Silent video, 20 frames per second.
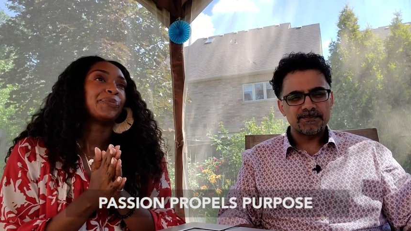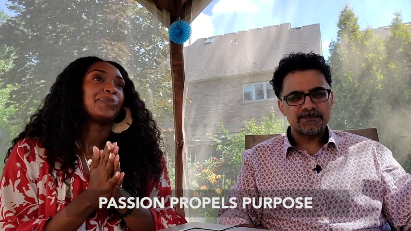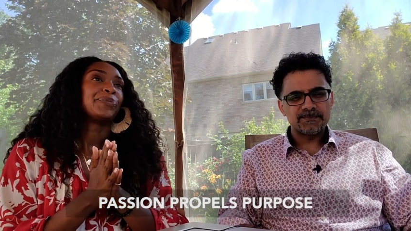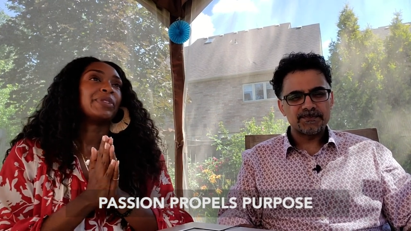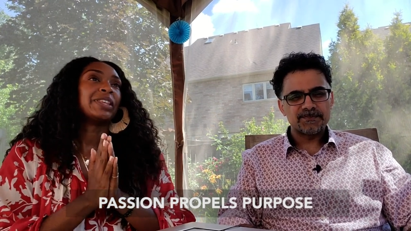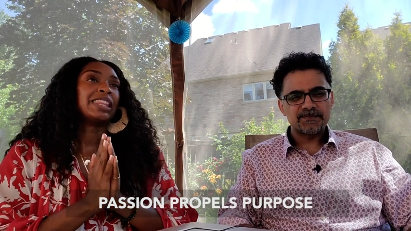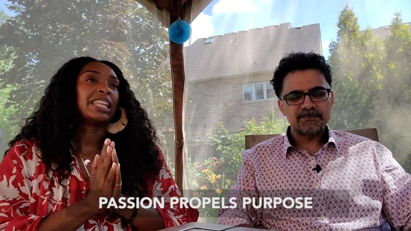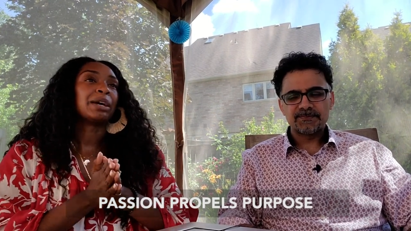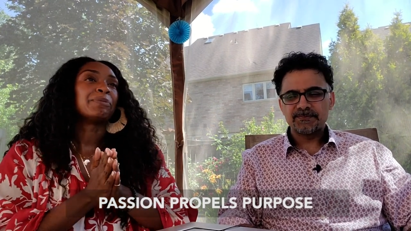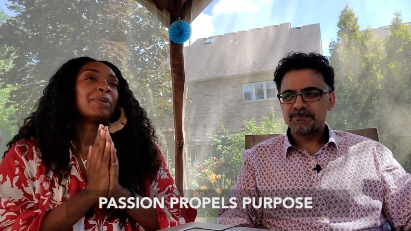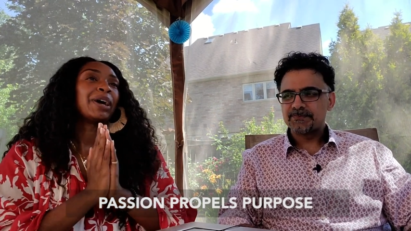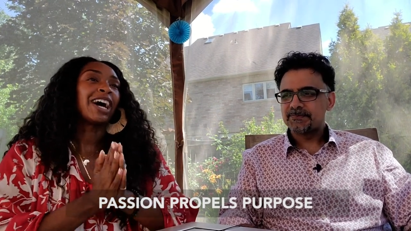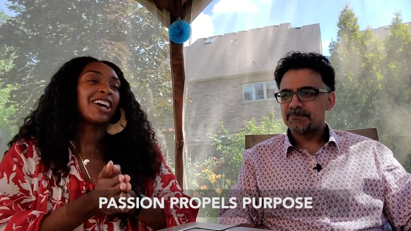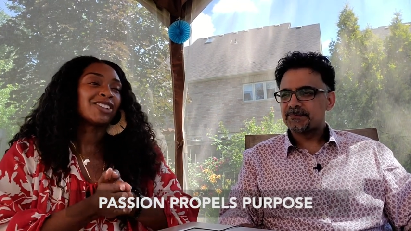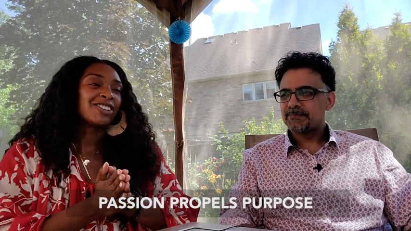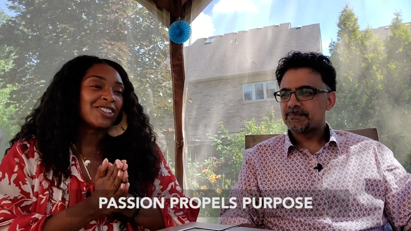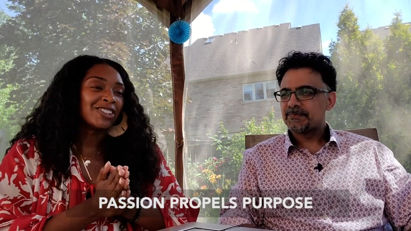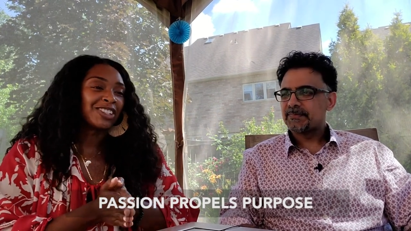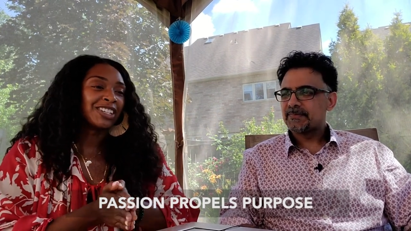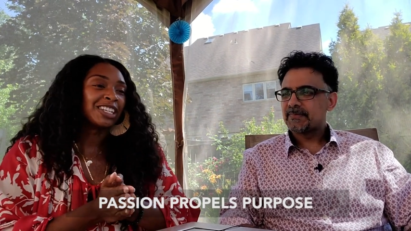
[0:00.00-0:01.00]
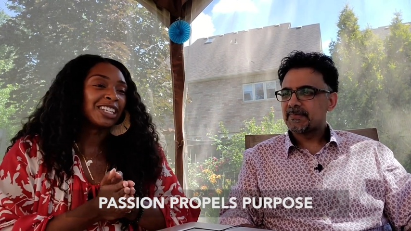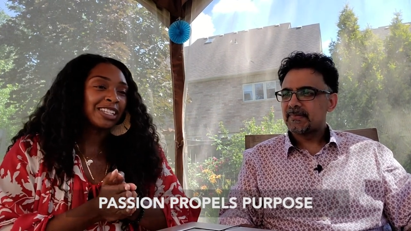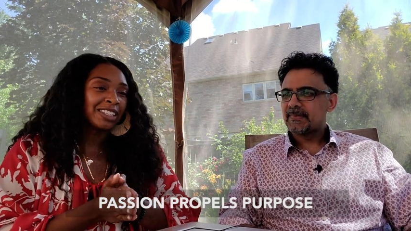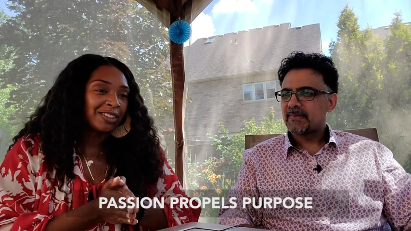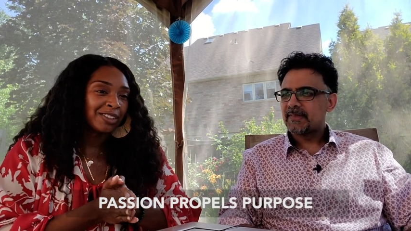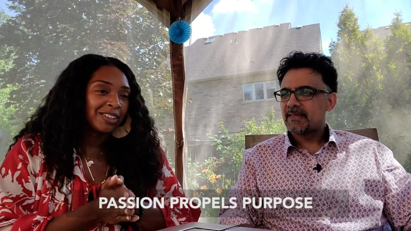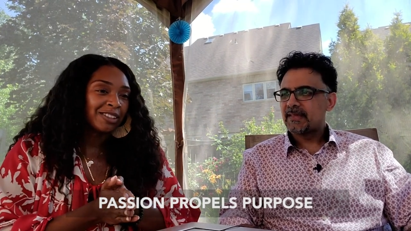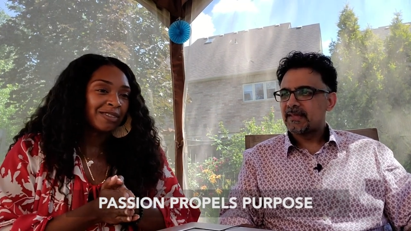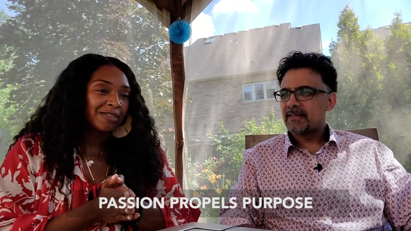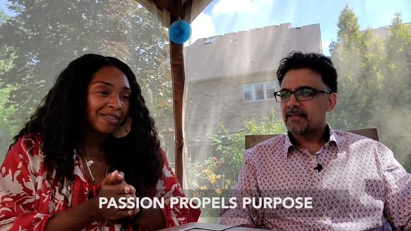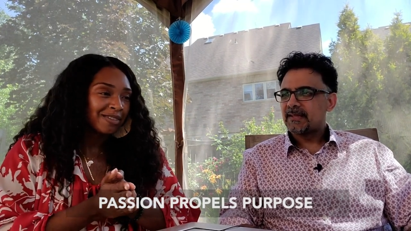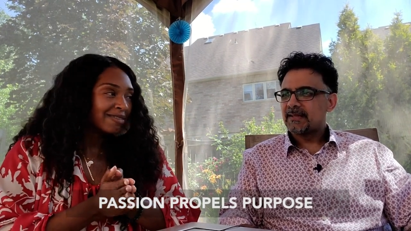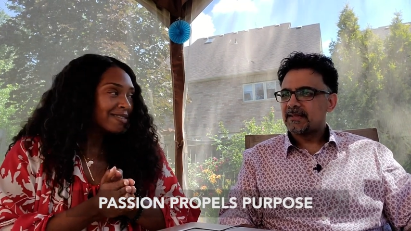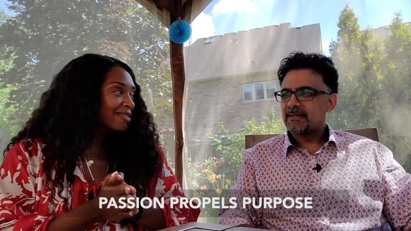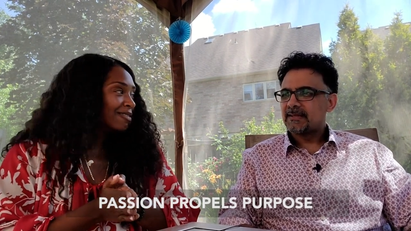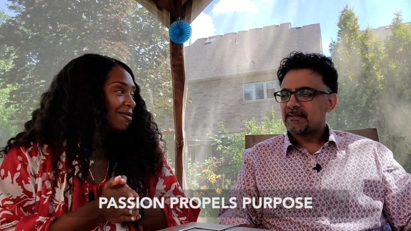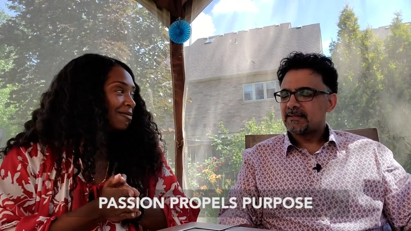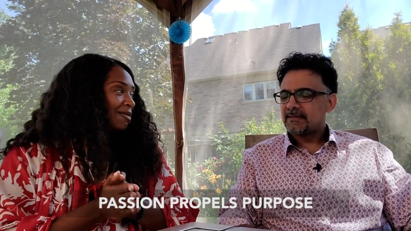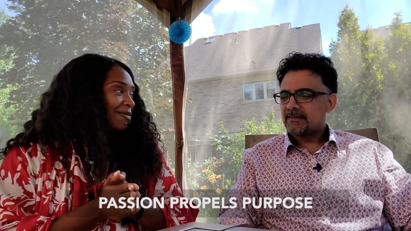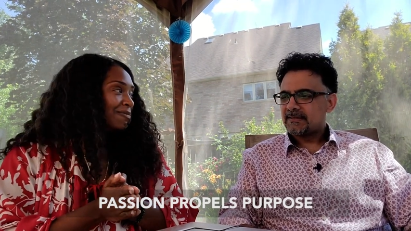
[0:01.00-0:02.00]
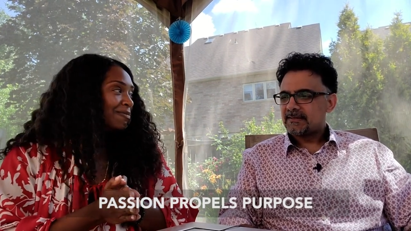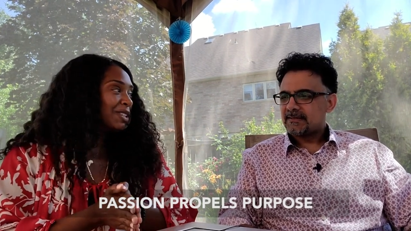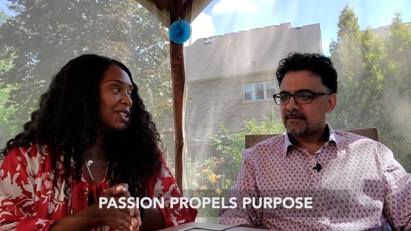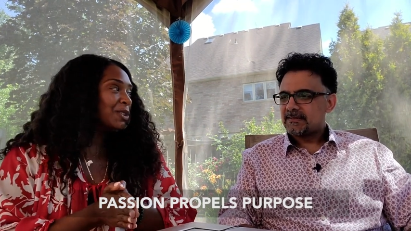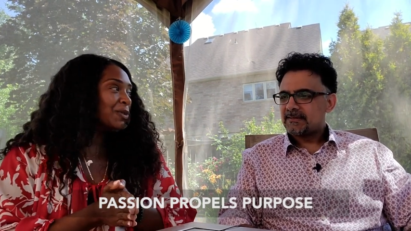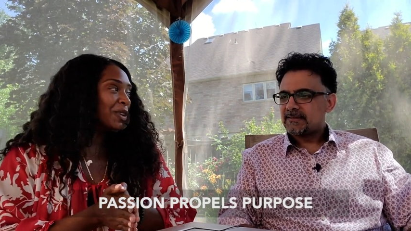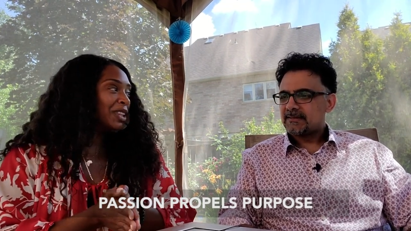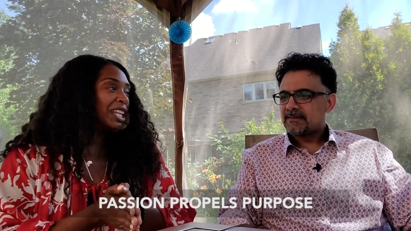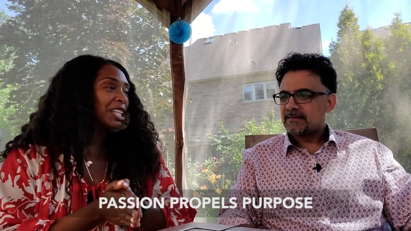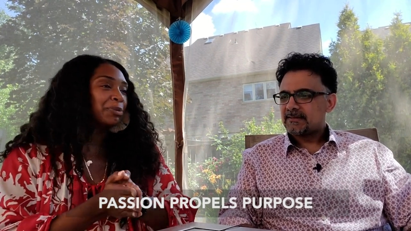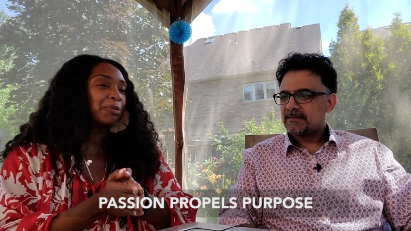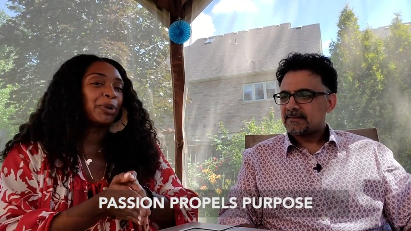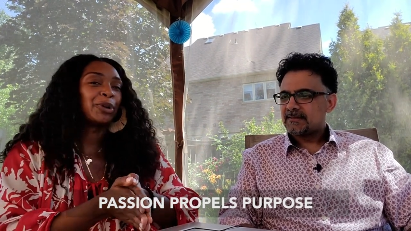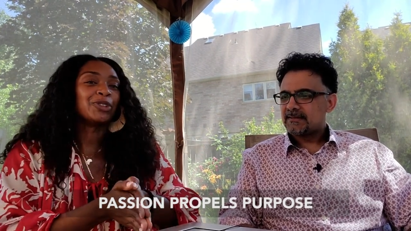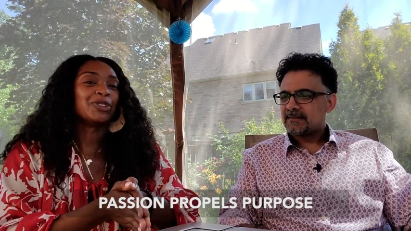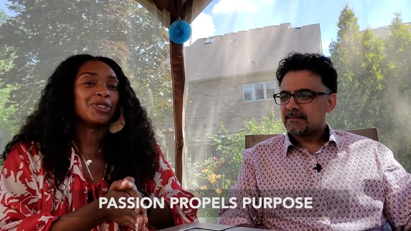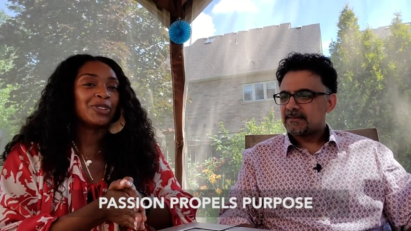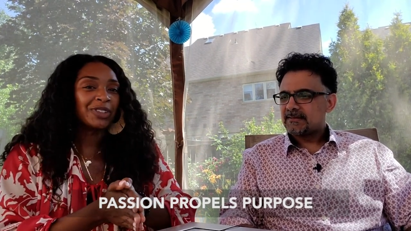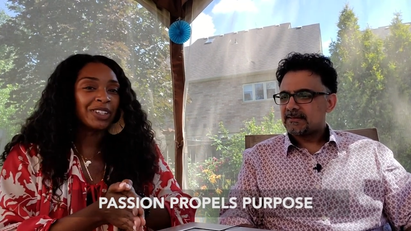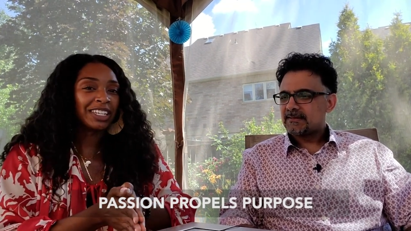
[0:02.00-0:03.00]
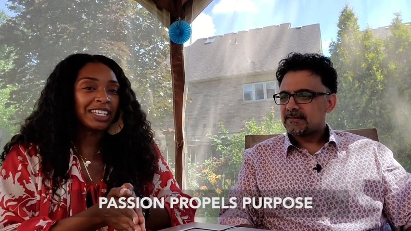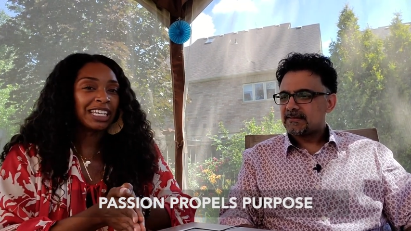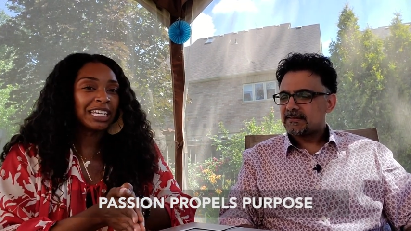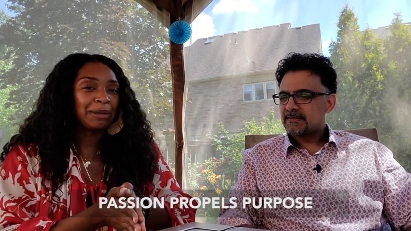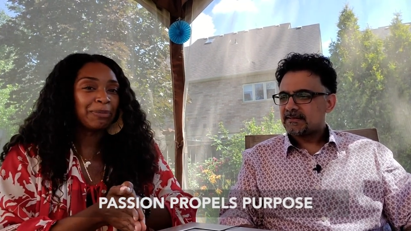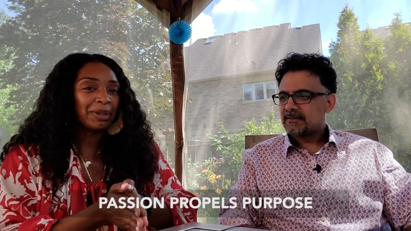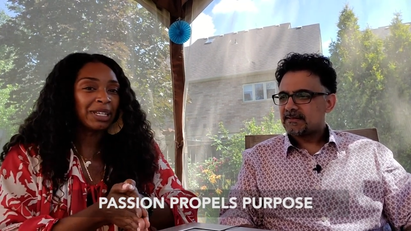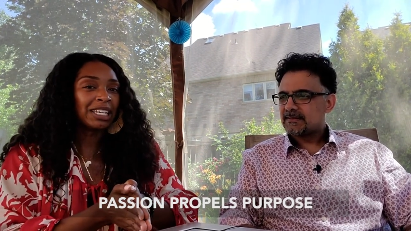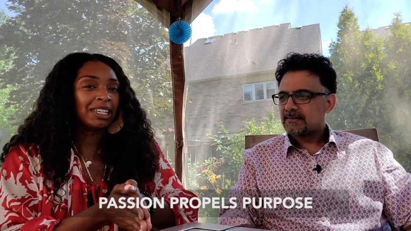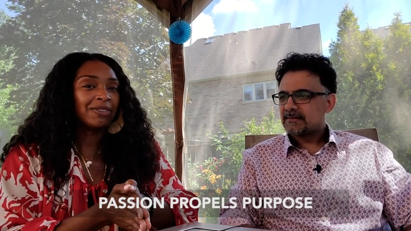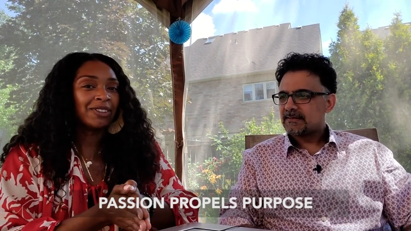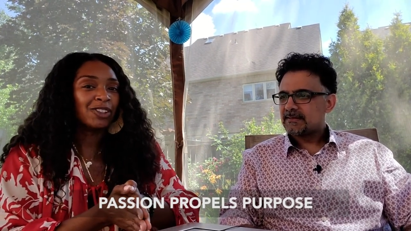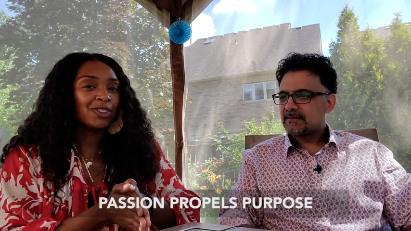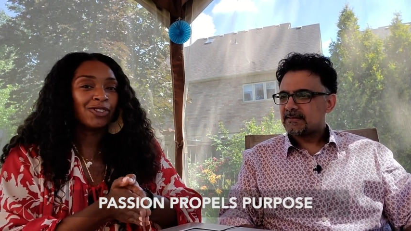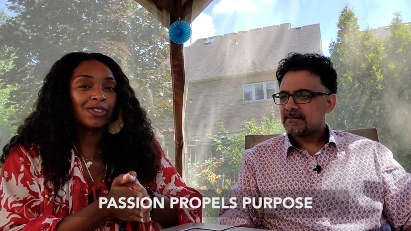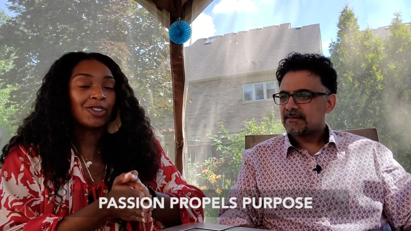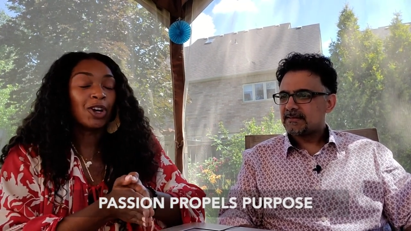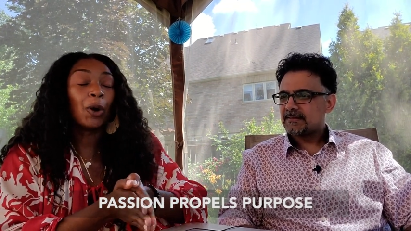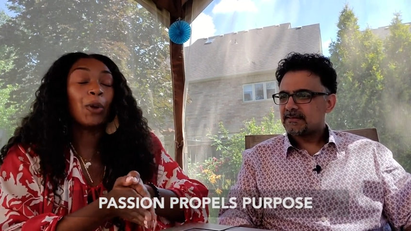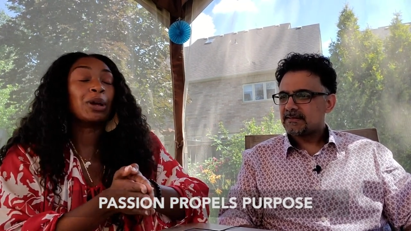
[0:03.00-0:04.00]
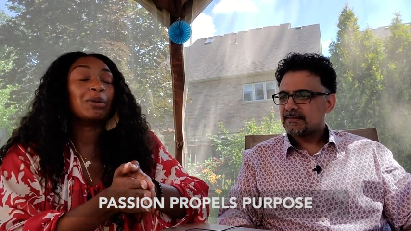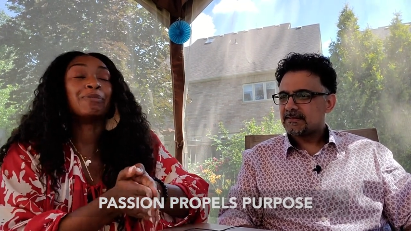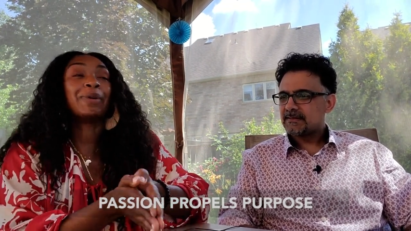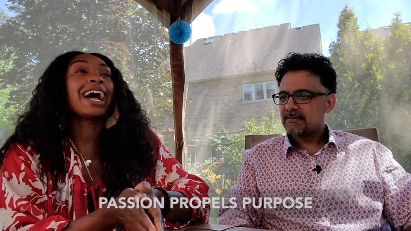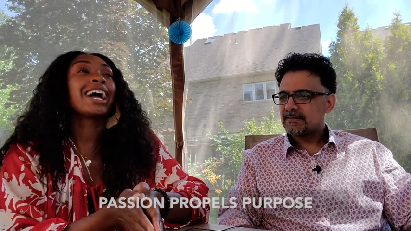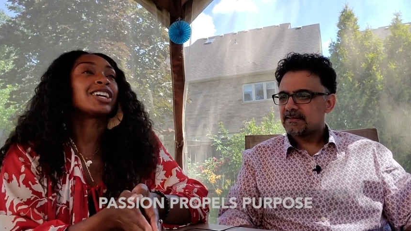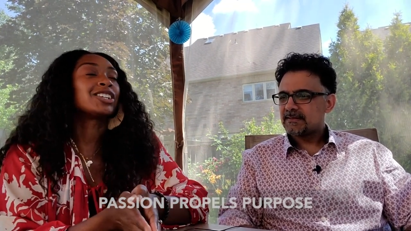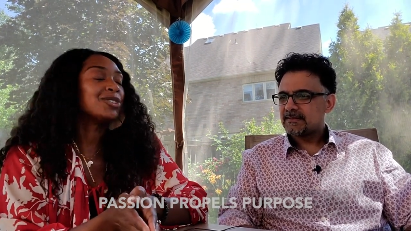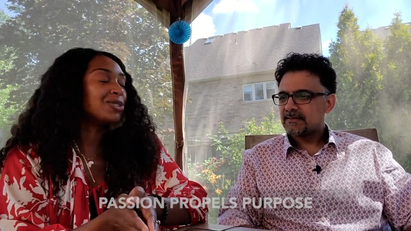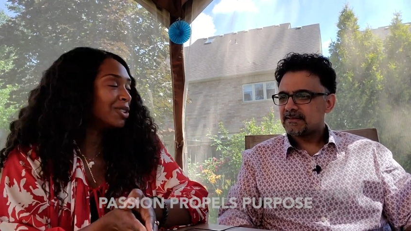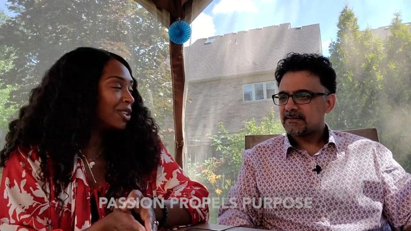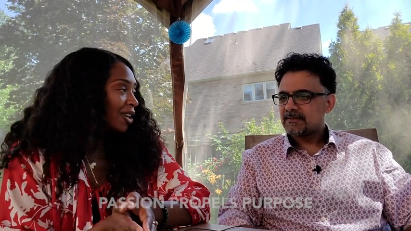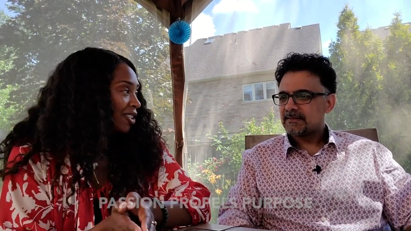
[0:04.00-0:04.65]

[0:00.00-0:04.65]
Speaker 1: then that passion is gonna be the one that's pushing you to keep even going back to the